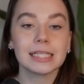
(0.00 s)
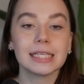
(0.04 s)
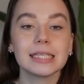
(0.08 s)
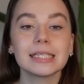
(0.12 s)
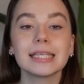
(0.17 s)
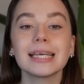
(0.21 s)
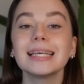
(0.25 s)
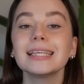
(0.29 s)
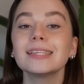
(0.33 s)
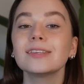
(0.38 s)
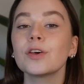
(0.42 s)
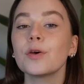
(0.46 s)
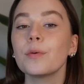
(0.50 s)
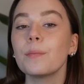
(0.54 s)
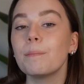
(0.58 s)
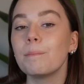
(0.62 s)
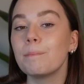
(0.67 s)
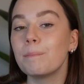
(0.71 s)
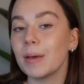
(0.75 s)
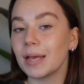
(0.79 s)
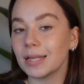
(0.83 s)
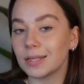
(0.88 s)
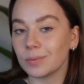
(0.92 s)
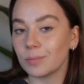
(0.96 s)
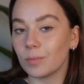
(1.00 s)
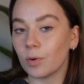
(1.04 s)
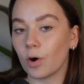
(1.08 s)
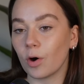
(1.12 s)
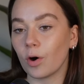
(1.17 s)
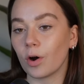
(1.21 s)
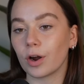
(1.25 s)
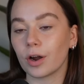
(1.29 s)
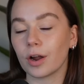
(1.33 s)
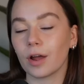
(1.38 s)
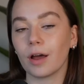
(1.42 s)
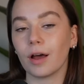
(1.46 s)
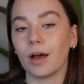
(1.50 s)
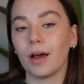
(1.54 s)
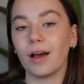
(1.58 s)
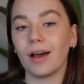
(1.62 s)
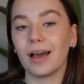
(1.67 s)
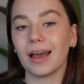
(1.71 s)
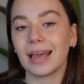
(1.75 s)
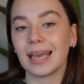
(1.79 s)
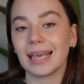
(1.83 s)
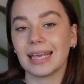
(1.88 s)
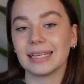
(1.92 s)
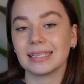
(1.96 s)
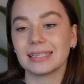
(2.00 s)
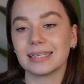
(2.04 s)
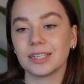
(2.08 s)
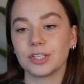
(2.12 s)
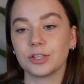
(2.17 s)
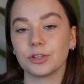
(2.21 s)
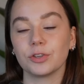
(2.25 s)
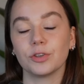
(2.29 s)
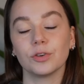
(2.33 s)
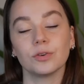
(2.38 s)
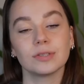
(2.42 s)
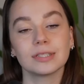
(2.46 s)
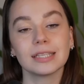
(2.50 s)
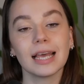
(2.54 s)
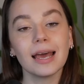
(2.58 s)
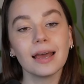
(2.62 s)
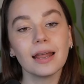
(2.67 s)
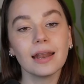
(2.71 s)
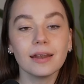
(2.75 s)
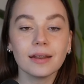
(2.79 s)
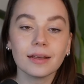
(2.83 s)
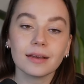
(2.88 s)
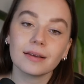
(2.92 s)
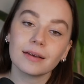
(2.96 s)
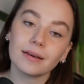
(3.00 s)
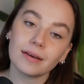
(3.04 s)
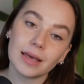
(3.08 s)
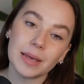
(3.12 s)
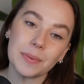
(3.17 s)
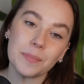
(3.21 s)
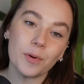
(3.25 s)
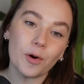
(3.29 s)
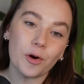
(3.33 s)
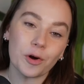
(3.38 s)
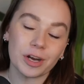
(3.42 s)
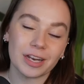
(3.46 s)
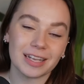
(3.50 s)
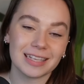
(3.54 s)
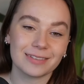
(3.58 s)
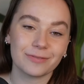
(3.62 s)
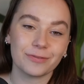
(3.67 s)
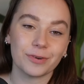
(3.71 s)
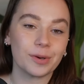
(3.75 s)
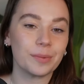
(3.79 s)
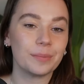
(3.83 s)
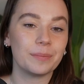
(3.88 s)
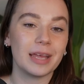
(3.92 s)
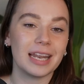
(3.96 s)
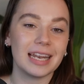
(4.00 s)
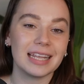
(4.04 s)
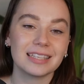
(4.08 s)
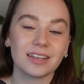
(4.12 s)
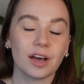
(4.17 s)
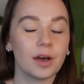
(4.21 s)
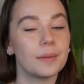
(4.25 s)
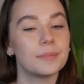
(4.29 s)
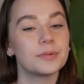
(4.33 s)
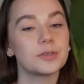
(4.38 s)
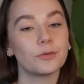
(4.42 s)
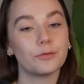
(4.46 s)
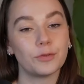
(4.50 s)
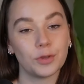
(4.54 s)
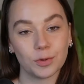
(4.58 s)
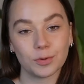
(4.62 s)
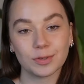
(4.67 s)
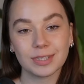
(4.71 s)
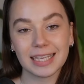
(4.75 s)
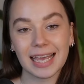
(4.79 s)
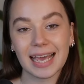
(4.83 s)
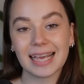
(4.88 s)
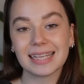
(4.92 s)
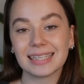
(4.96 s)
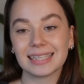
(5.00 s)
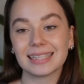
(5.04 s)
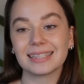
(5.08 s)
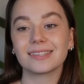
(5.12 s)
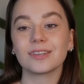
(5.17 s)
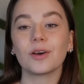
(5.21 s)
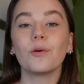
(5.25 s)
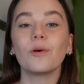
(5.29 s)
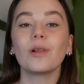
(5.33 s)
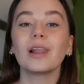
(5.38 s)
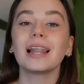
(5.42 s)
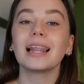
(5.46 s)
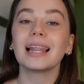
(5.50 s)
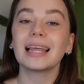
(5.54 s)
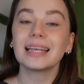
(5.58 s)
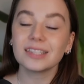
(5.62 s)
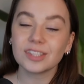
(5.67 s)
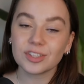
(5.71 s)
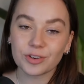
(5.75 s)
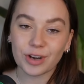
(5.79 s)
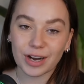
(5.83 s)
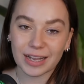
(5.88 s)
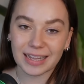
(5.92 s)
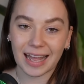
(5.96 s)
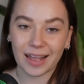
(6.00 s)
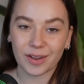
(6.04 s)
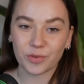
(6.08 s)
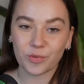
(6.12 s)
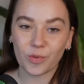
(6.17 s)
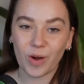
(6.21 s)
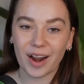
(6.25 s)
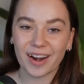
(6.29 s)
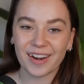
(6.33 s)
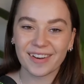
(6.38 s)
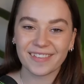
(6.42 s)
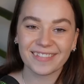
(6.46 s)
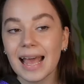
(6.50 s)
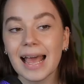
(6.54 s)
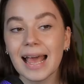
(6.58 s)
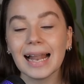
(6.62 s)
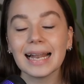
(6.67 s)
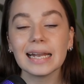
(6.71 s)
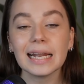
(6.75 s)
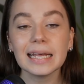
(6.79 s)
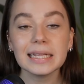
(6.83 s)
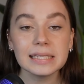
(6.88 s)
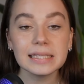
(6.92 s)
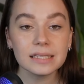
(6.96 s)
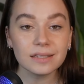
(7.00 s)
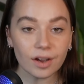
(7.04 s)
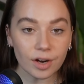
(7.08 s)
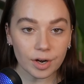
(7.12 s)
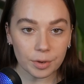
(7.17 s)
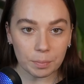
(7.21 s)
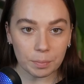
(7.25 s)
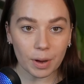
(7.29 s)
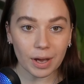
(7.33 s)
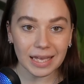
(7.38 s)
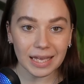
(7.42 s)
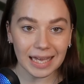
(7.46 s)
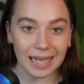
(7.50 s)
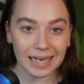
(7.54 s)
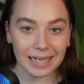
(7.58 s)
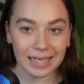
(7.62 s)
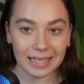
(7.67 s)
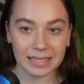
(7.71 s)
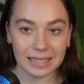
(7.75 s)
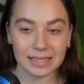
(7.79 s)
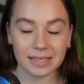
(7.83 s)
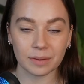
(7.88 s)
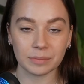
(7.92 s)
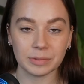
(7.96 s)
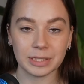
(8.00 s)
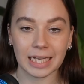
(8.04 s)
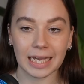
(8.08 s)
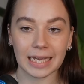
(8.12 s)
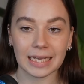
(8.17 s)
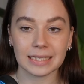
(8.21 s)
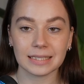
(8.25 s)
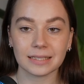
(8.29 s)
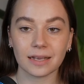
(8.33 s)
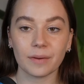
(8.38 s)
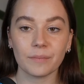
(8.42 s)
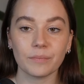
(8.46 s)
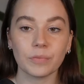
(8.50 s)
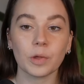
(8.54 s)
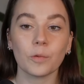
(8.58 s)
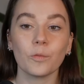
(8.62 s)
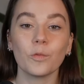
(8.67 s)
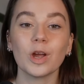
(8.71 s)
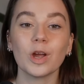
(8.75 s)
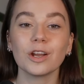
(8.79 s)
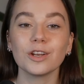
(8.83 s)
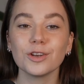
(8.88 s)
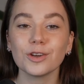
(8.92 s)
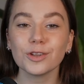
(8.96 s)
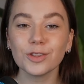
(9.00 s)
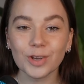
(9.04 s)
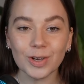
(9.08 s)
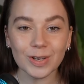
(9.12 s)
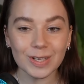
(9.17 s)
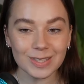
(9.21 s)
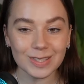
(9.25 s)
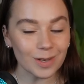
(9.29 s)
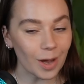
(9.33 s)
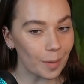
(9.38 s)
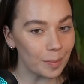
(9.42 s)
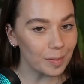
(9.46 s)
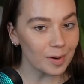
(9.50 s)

is a bit more easy to use and important for many types of use cases. So let's try that one. Let's start by getting in some data. We're not going to upload